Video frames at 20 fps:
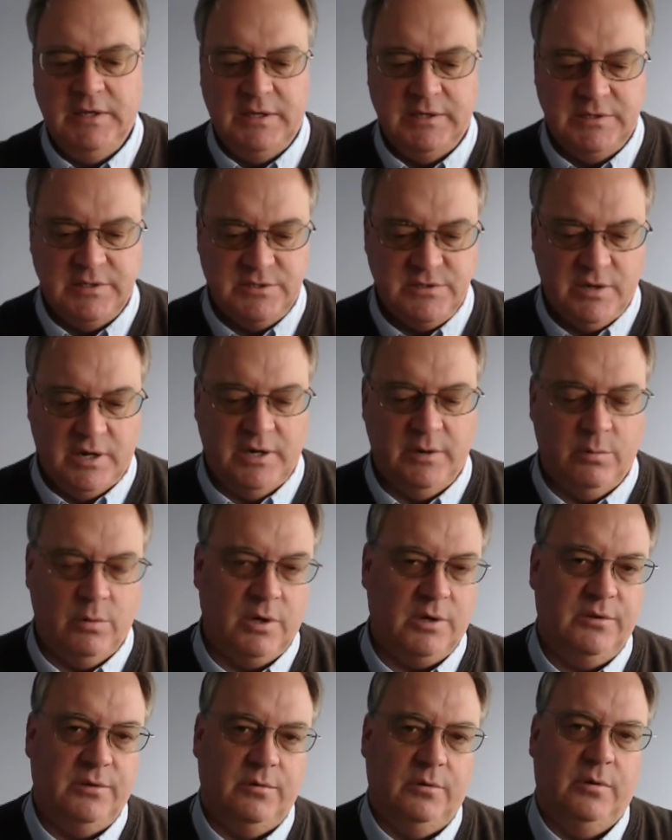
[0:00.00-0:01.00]
and to try to
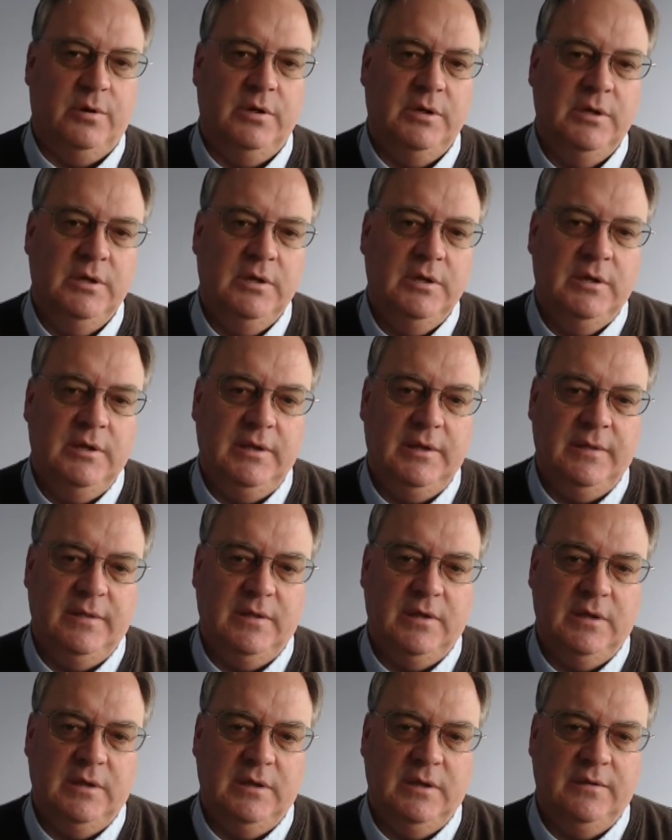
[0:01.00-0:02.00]
work through it
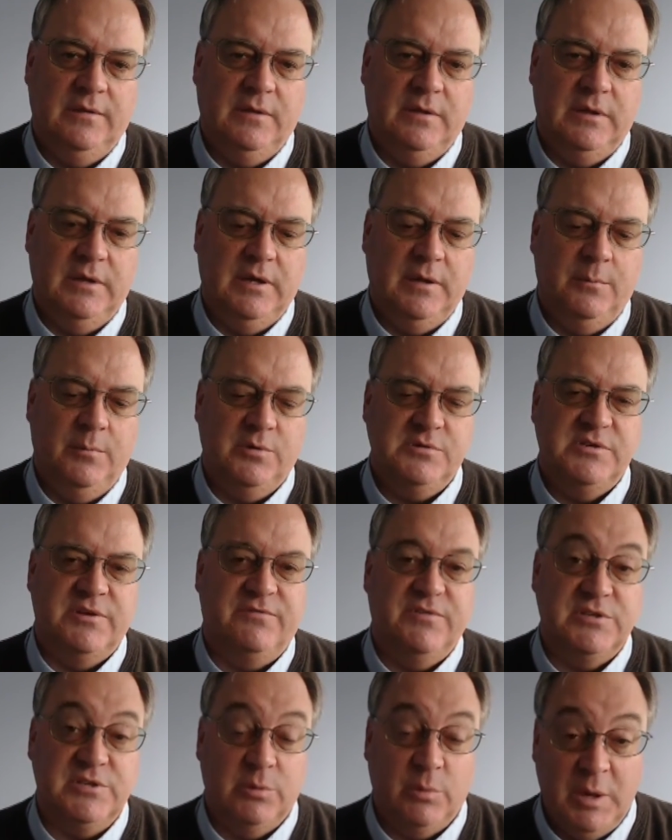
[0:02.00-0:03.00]
in the most
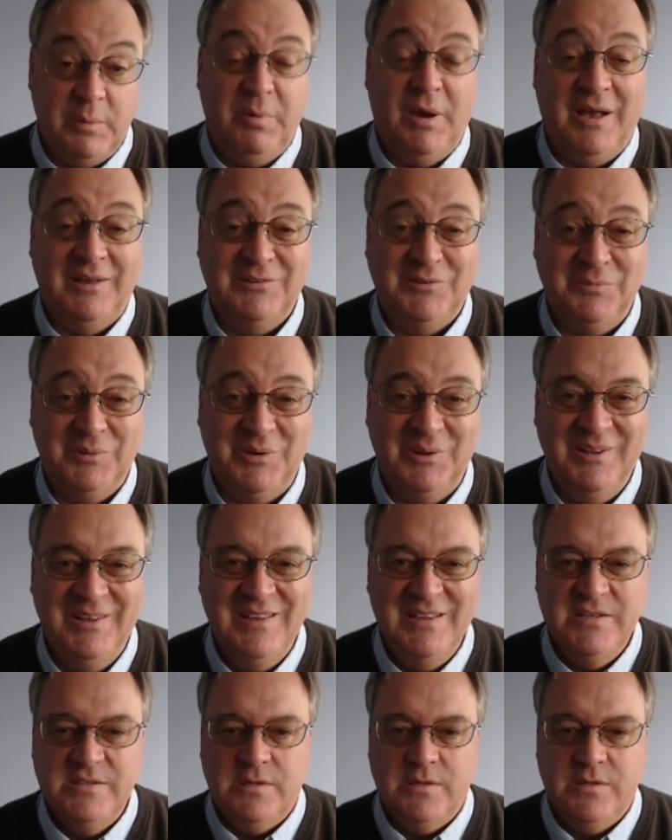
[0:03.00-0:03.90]
efficient way possible.